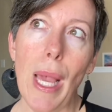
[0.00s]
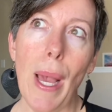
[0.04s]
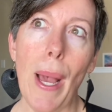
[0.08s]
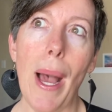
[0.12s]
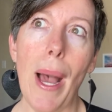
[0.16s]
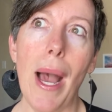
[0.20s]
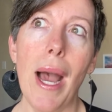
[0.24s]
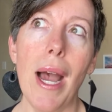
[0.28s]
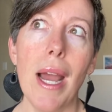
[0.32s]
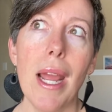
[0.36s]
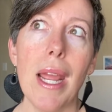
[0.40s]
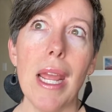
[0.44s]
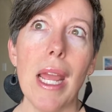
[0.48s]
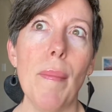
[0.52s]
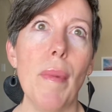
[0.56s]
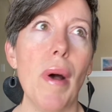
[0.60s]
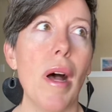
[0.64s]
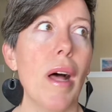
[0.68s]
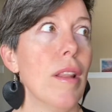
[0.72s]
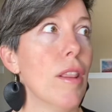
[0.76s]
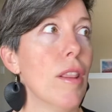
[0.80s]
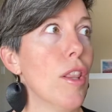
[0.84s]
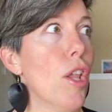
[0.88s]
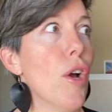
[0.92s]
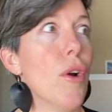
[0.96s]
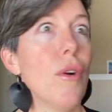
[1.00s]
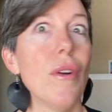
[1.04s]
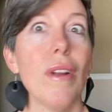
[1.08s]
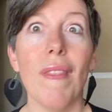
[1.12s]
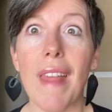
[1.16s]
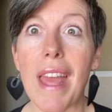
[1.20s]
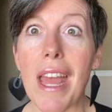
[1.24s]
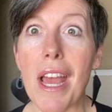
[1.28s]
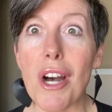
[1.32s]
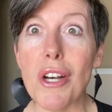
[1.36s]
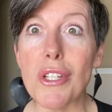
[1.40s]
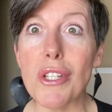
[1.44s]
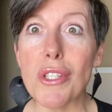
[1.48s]
I am alone in the
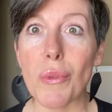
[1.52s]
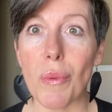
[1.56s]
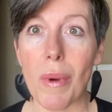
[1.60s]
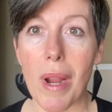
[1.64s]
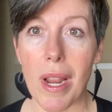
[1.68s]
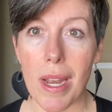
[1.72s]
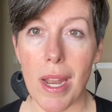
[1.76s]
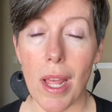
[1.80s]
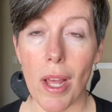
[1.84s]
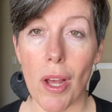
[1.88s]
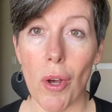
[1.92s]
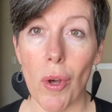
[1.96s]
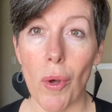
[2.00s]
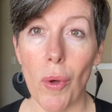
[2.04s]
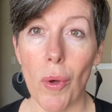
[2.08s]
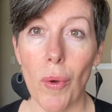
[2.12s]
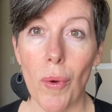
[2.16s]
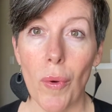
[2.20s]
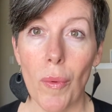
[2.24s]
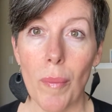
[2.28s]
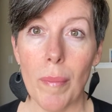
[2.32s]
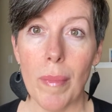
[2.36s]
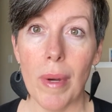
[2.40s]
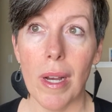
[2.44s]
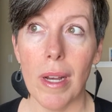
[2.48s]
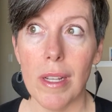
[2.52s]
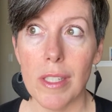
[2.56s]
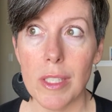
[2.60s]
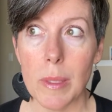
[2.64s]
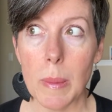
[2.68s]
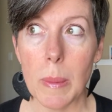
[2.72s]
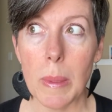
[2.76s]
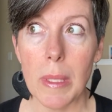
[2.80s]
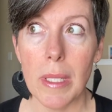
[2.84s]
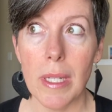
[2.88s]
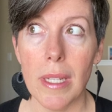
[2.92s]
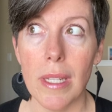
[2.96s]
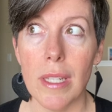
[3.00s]
house right now. My
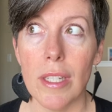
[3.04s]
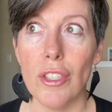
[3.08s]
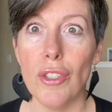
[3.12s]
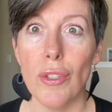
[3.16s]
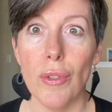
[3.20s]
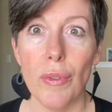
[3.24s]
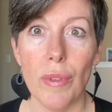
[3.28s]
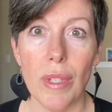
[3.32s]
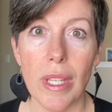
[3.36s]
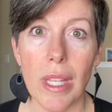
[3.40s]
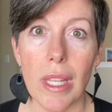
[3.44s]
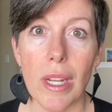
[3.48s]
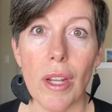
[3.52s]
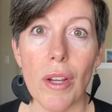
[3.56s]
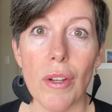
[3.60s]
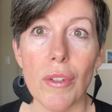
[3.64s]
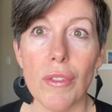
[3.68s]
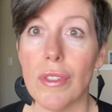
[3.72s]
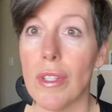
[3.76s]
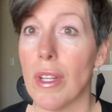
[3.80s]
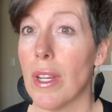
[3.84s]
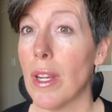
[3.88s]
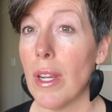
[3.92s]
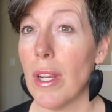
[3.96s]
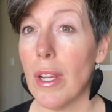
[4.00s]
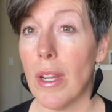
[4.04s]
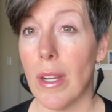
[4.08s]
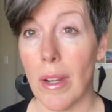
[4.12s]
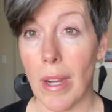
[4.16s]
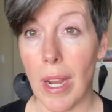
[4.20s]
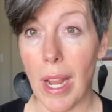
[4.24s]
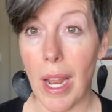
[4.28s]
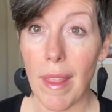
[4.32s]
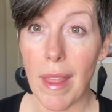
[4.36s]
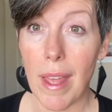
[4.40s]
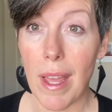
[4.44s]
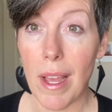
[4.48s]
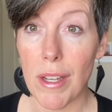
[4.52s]
husband and two kiddos are out
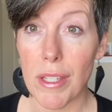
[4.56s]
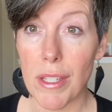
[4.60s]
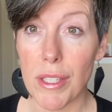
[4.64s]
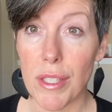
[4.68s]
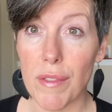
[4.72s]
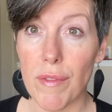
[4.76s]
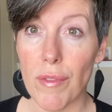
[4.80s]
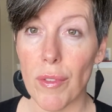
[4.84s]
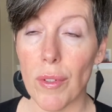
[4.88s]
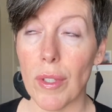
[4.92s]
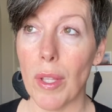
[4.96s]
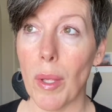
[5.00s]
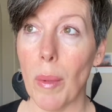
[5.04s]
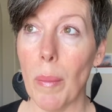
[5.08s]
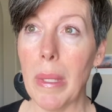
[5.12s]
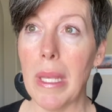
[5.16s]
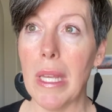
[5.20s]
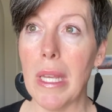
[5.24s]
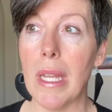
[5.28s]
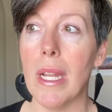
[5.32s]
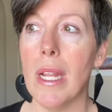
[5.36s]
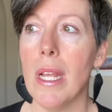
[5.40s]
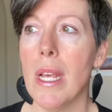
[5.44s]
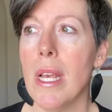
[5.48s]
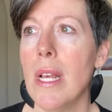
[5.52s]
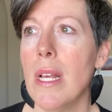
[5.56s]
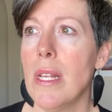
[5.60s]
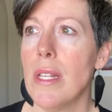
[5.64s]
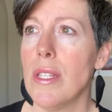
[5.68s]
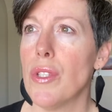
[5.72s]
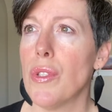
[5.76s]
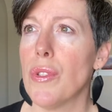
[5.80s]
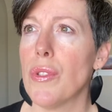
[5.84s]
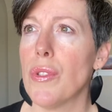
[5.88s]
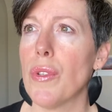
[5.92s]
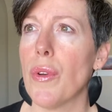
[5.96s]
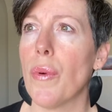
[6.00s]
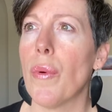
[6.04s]
of the house for a little bit.
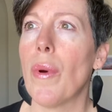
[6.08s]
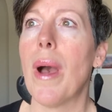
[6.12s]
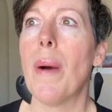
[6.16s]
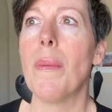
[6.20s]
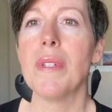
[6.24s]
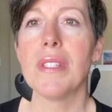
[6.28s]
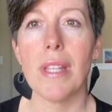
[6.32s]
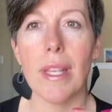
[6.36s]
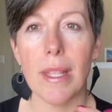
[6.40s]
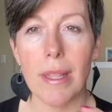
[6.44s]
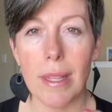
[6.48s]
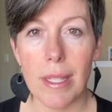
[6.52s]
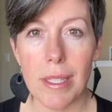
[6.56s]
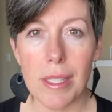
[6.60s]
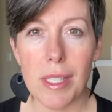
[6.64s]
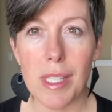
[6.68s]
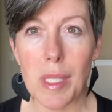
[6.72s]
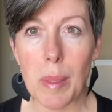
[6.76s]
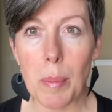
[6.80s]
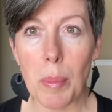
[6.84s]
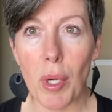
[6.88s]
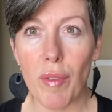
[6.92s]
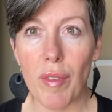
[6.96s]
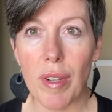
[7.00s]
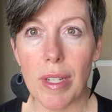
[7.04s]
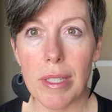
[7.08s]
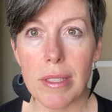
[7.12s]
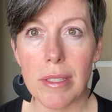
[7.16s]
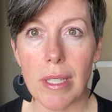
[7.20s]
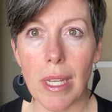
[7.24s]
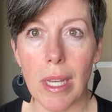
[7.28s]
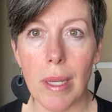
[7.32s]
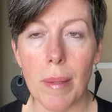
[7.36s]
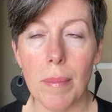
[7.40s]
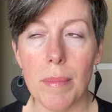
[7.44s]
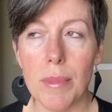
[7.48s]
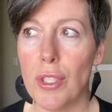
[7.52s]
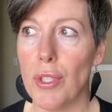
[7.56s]
So I was like, this is a perfect
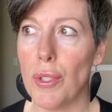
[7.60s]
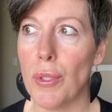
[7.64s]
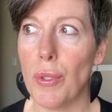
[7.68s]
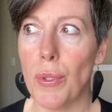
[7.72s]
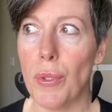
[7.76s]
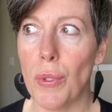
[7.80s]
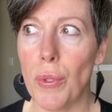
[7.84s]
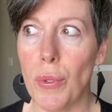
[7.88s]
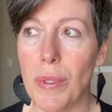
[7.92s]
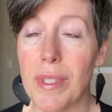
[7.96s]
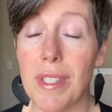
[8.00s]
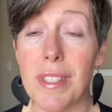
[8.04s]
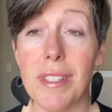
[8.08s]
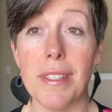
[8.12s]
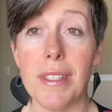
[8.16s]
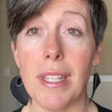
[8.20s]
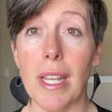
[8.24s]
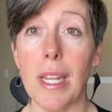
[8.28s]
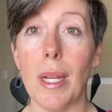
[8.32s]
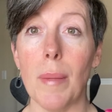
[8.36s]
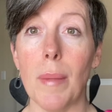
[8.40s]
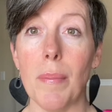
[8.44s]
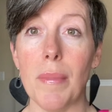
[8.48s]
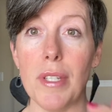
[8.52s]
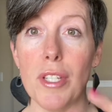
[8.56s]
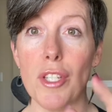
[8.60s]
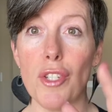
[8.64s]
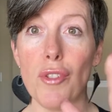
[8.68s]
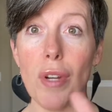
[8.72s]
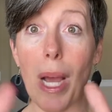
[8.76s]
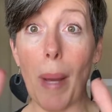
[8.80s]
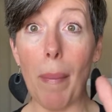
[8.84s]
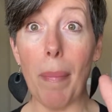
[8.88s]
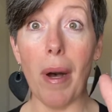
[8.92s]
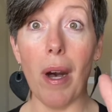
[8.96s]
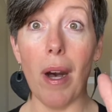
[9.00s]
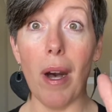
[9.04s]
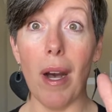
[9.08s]
time to set up this
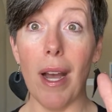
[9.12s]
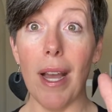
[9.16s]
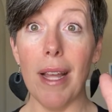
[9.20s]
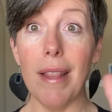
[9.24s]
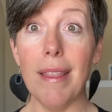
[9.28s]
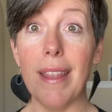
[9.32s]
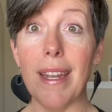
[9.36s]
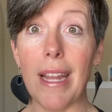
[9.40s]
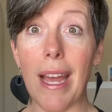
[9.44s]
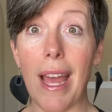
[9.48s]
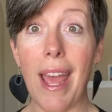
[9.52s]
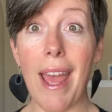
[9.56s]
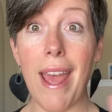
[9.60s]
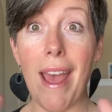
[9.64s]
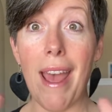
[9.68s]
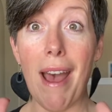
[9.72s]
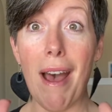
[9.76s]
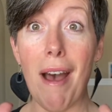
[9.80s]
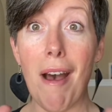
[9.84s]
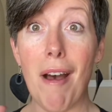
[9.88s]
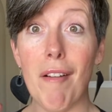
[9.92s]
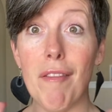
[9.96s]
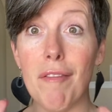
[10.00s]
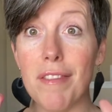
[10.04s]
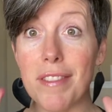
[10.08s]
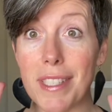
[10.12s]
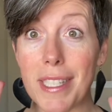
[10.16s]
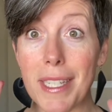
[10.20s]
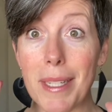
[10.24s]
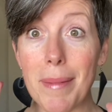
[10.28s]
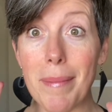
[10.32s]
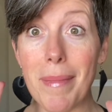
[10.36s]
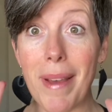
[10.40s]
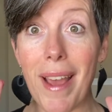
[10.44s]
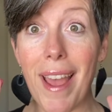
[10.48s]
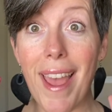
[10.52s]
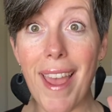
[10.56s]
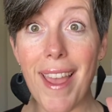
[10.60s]
tripod that I have. See
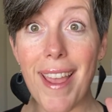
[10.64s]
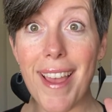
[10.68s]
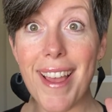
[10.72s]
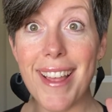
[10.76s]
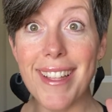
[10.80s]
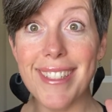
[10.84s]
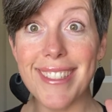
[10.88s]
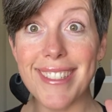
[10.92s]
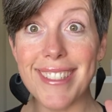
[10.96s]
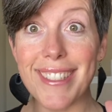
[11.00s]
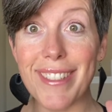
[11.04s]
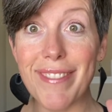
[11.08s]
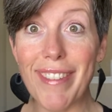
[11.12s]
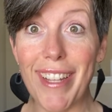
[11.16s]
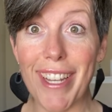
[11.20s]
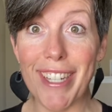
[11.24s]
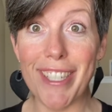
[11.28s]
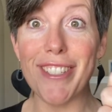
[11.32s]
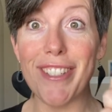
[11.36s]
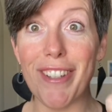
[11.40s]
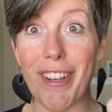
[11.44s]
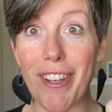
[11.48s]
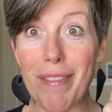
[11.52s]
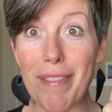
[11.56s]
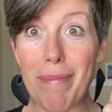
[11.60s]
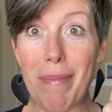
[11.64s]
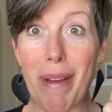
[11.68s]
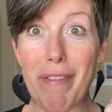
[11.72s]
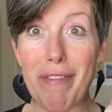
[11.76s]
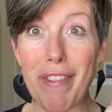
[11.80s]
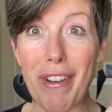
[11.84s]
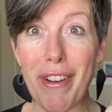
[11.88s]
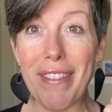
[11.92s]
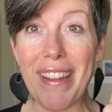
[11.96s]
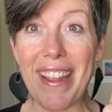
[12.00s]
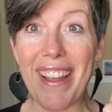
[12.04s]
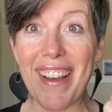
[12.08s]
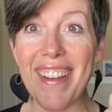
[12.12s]
my hands? I'm not just holding my
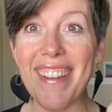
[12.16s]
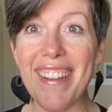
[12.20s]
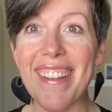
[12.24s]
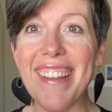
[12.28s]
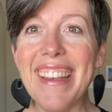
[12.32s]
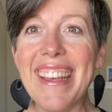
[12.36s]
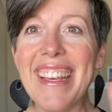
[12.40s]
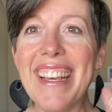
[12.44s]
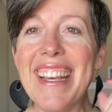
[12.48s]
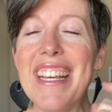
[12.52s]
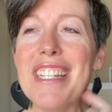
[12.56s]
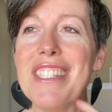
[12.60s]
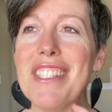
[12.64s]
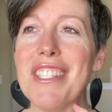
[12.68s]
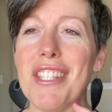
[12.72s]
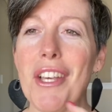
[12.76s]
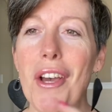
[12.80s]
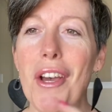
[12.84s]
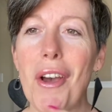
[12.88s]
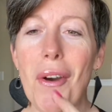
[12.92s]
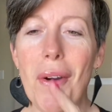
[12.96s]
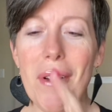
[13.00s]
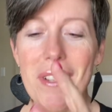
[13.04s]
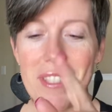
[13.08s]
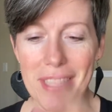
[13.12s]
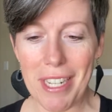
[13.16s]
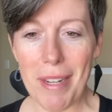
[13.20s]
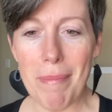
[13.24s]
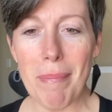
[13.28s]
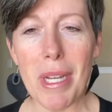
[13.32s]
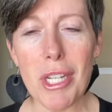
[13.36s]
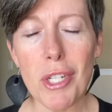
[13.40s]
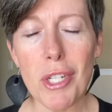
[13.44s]
phone now. So I set up my